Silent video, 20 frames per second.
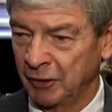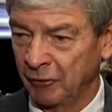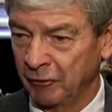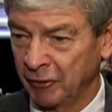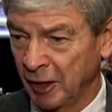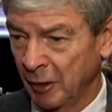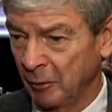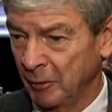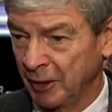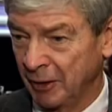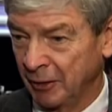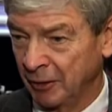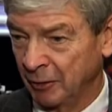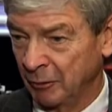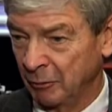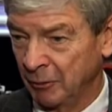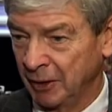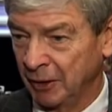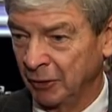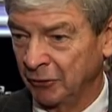have come here
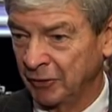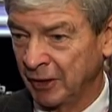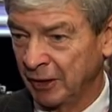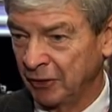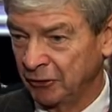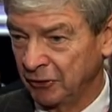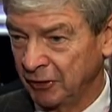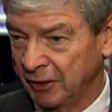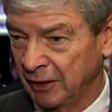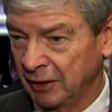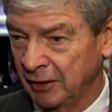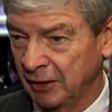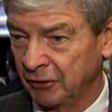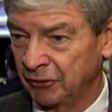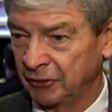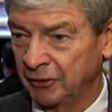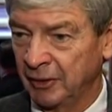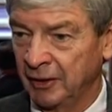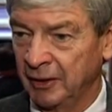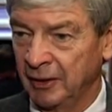because they see it
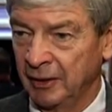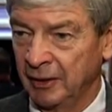as